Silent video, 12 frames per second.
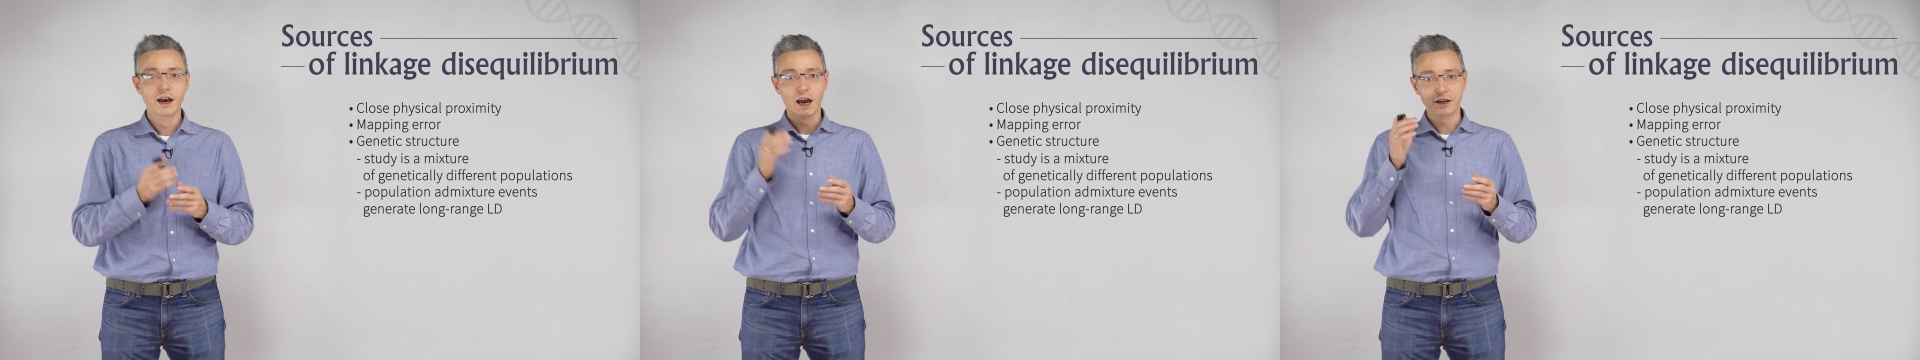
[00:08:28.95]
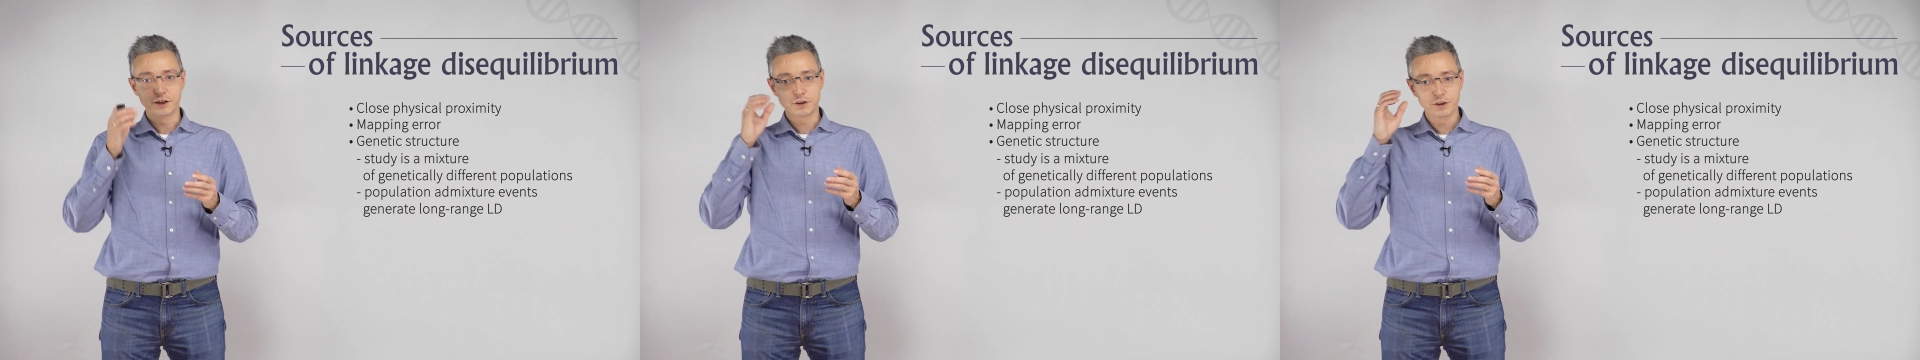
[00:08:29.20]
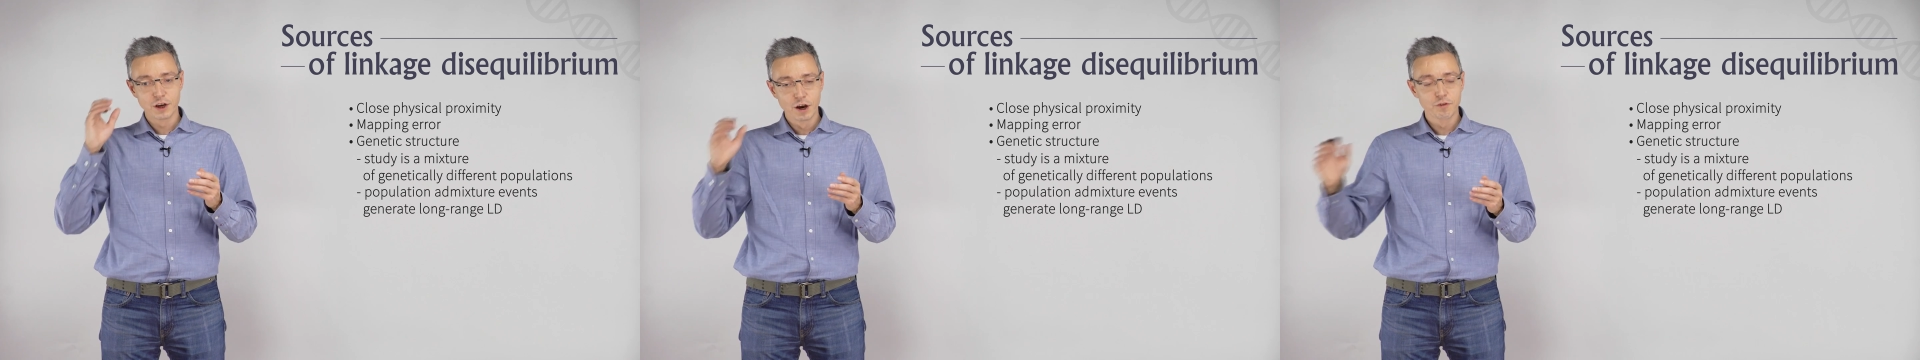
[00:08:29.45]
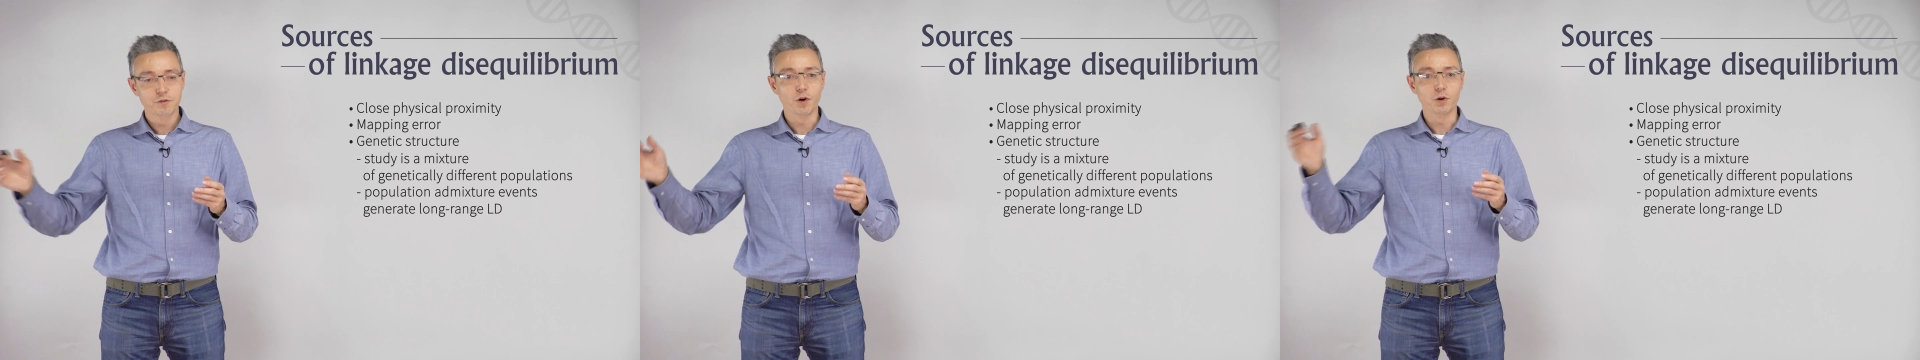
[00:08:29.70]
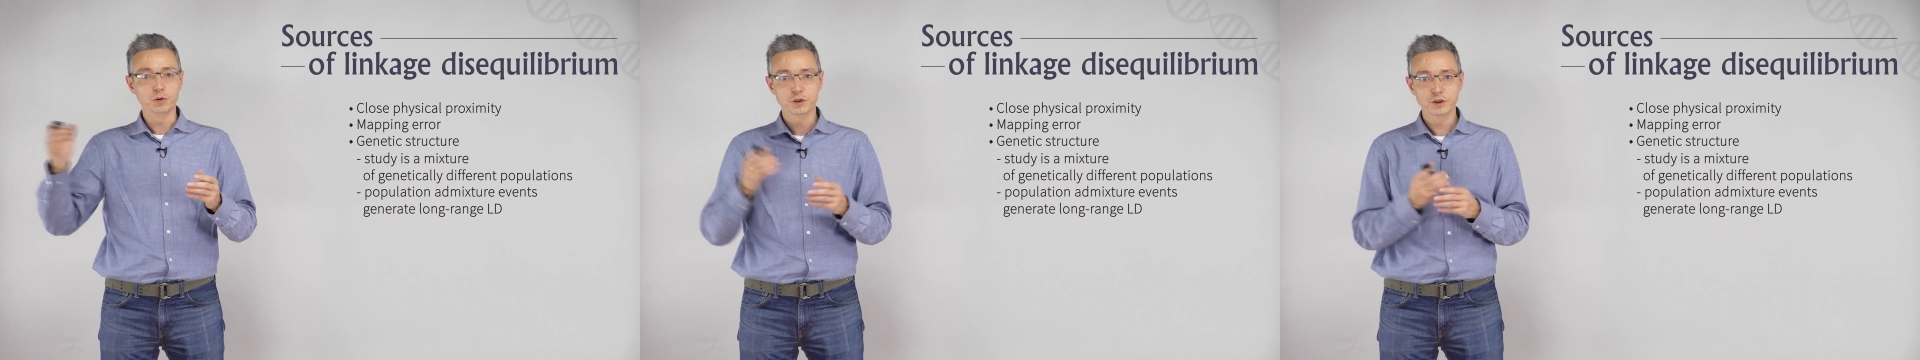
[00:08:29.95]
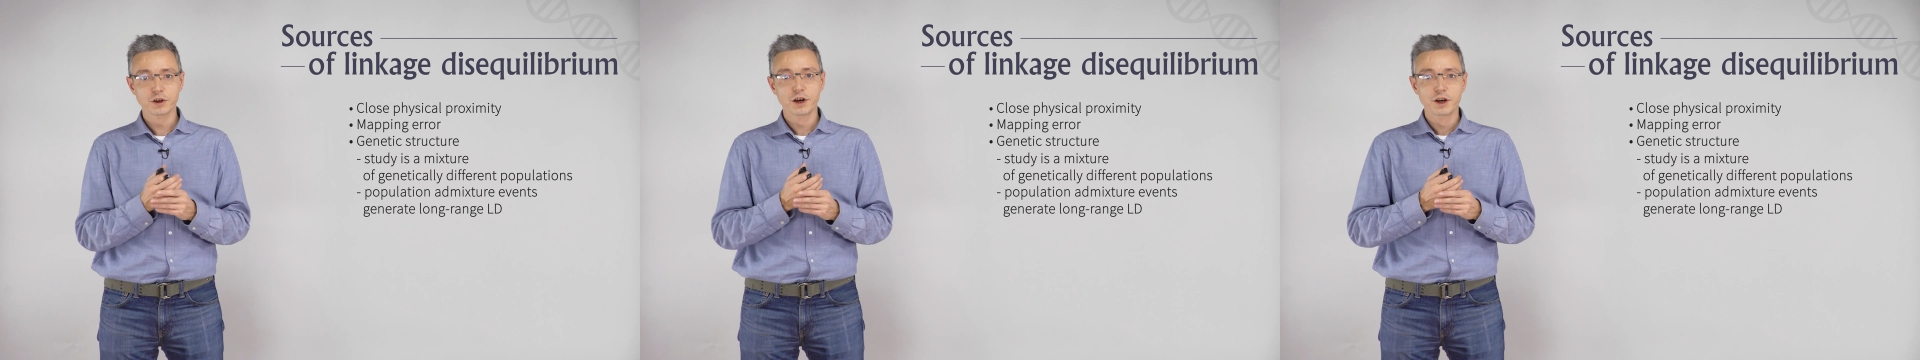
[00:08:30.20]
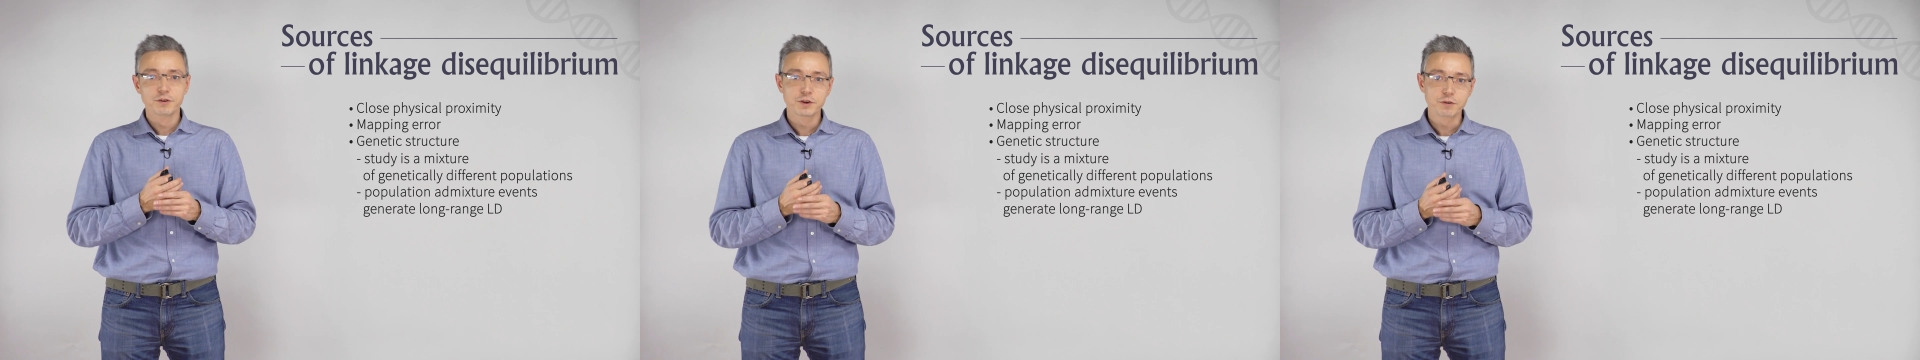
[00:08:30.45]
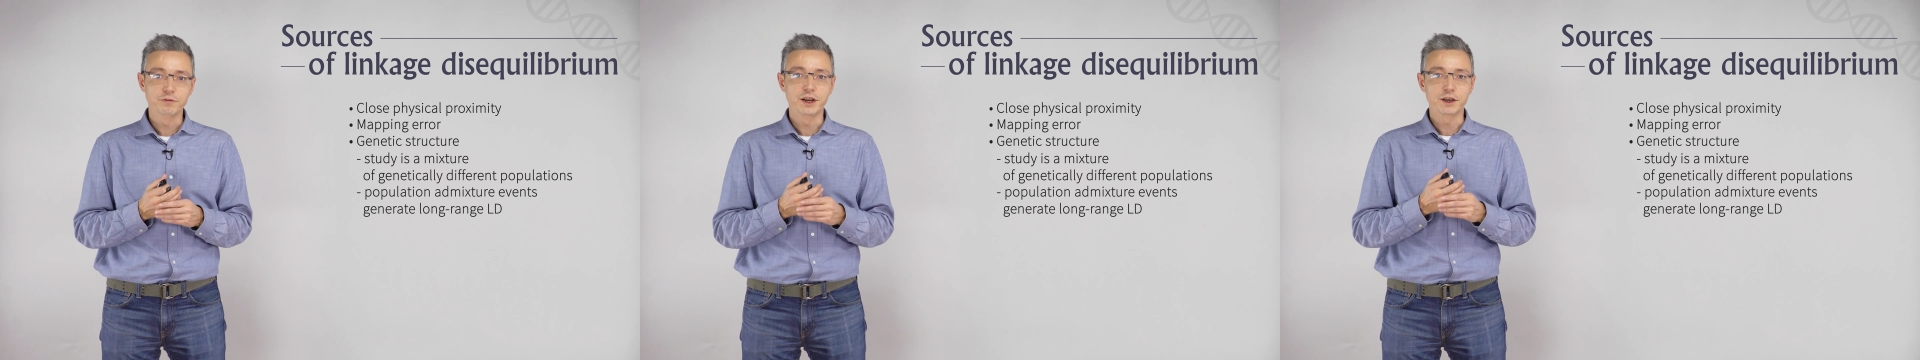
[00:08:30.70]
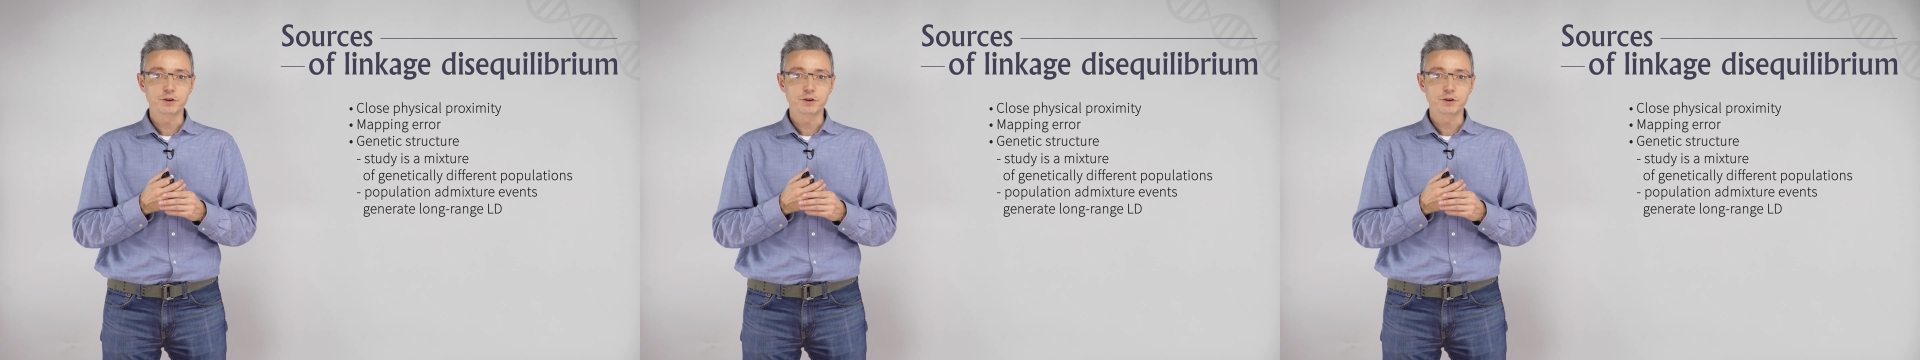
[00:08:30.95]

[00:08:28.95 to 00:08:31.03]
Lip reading: and it falls very